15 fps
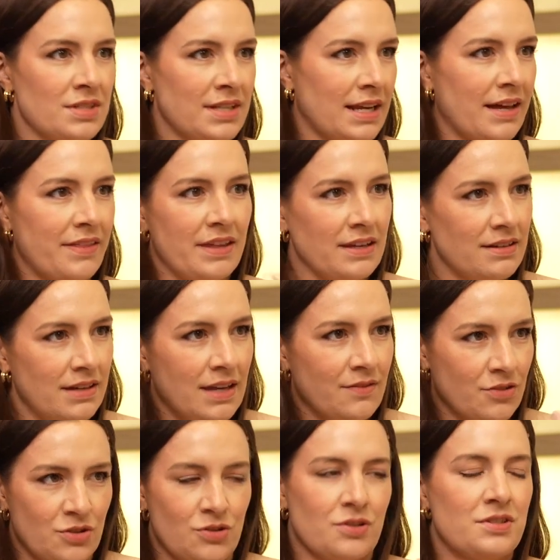Like I think even
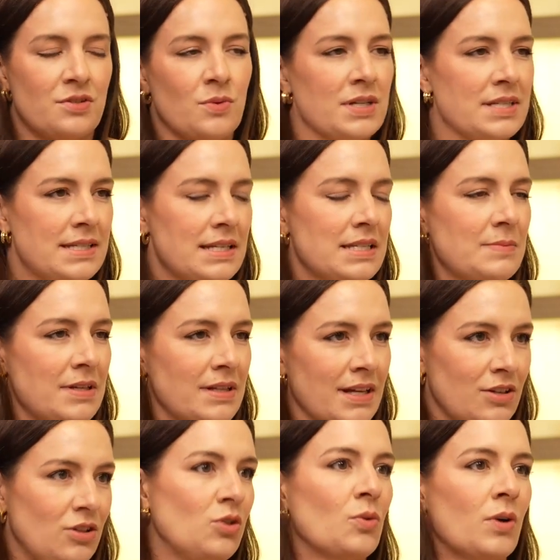a doctor once said to me,
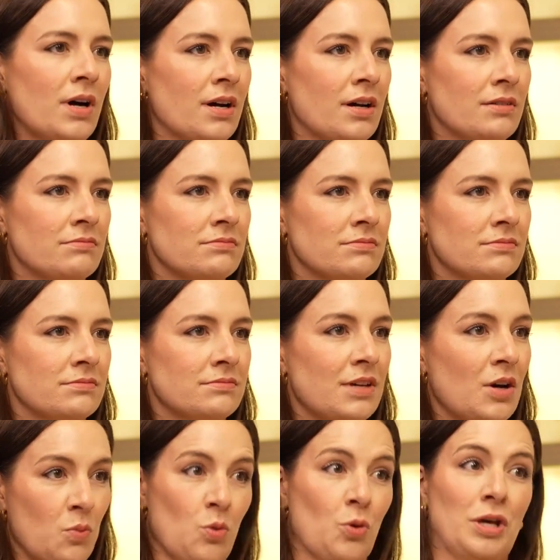like, you are a
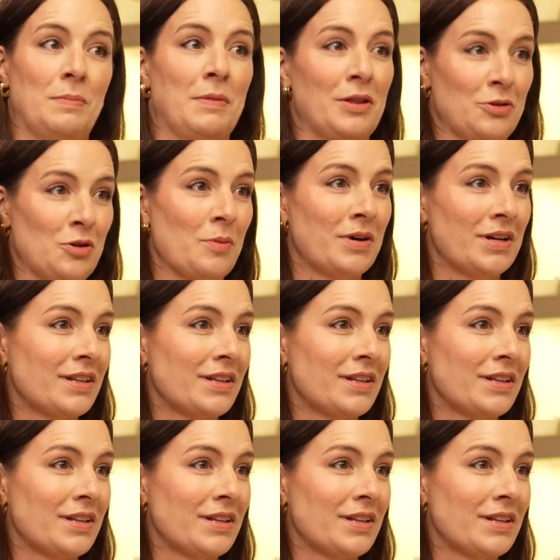walking melanoma.